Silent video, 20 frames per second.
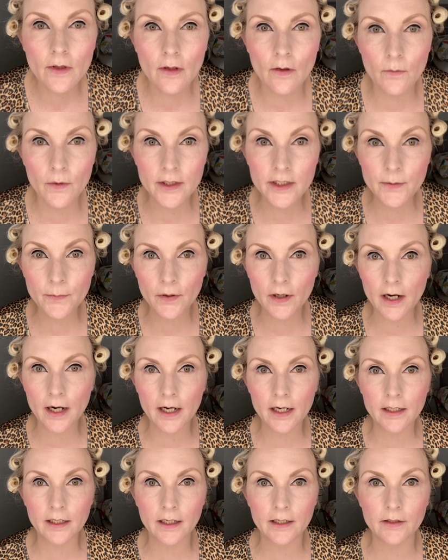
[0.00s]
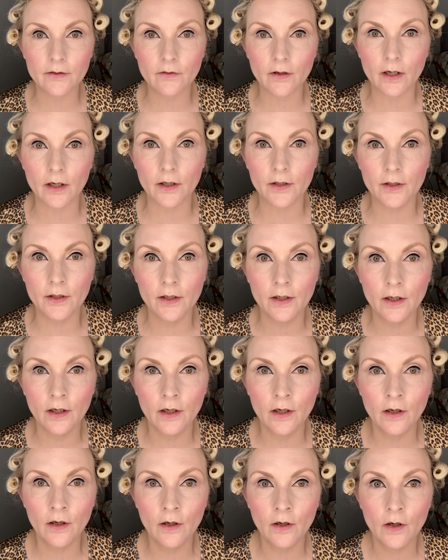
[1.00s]
when you put eyeliner on,
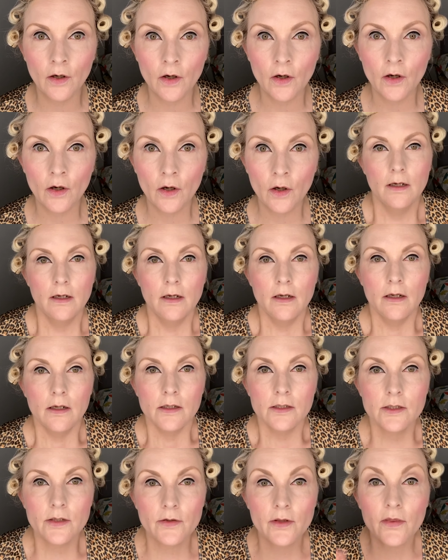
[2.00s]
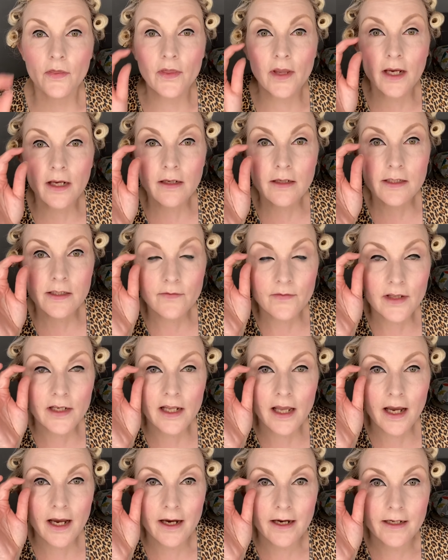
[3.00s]
so the thickness of the
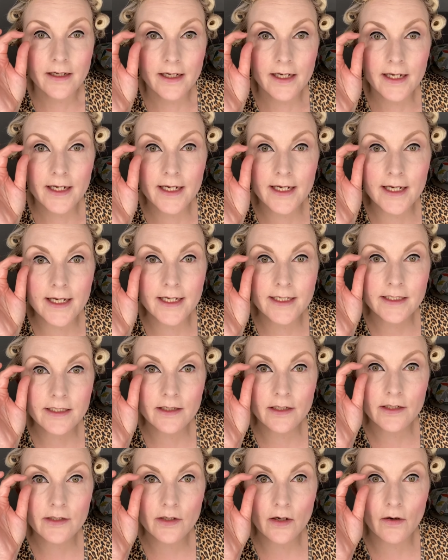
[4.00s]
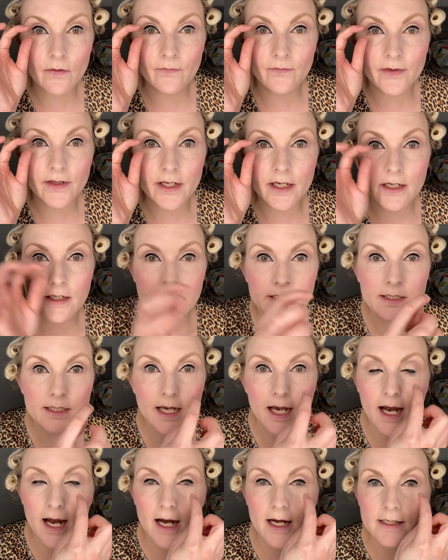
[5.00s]
line isn't as obvious
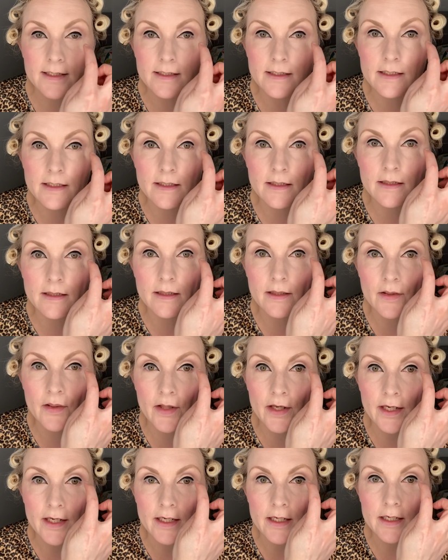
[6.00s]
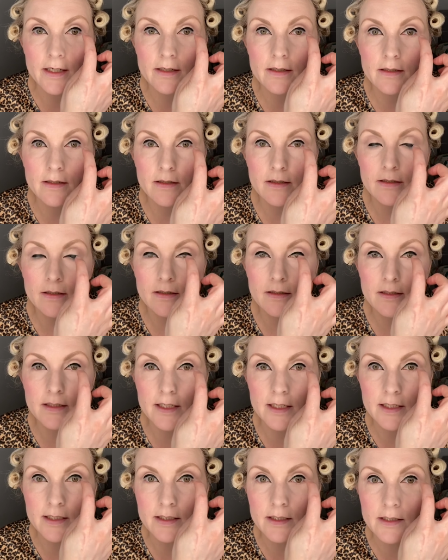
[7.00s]
as the
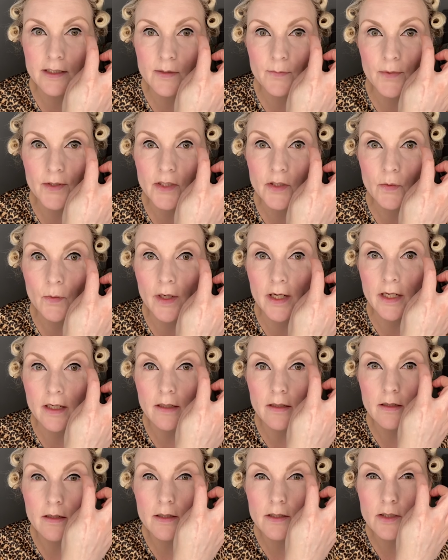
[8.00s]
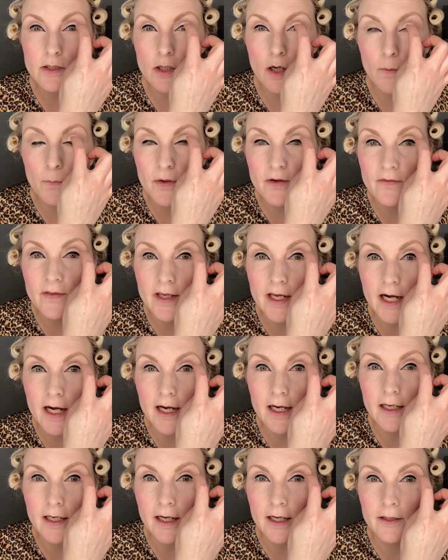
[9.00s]
distance between the top of the
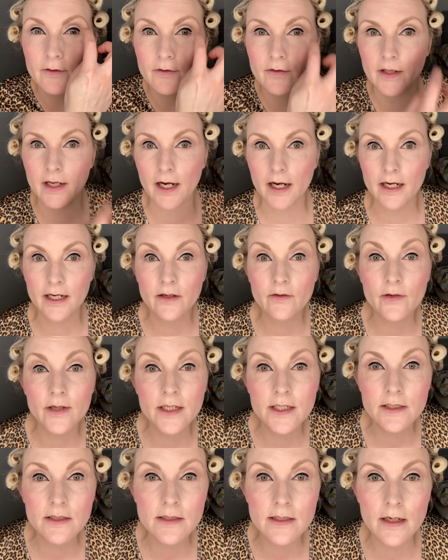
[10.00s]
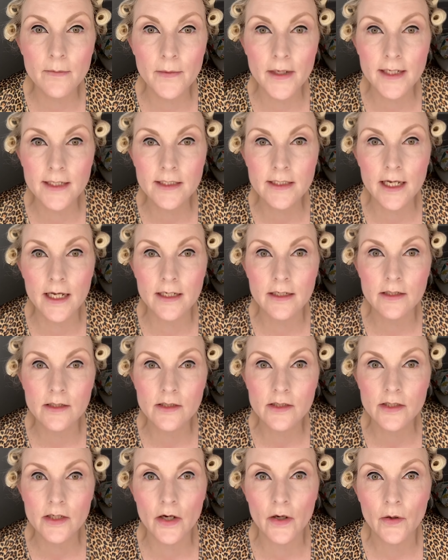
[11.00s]
eyeliner and the eye crease. Does that make sense?
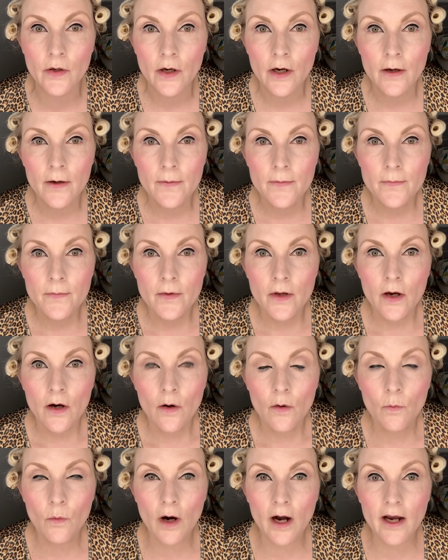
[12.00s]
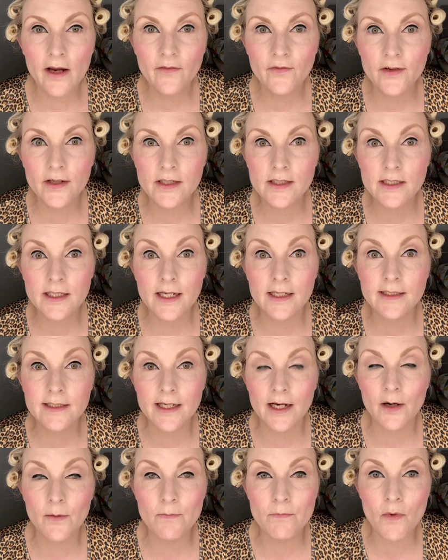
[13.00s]
So what I feel stands
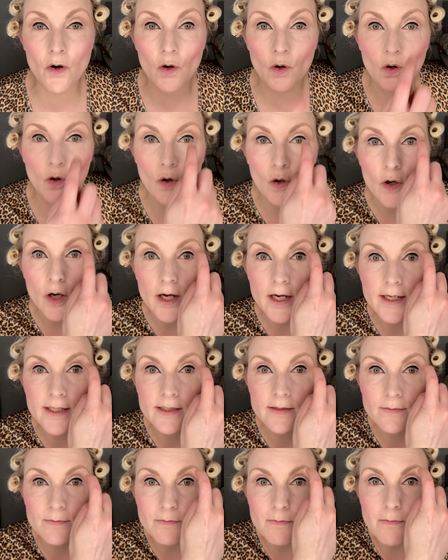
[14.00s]
out more is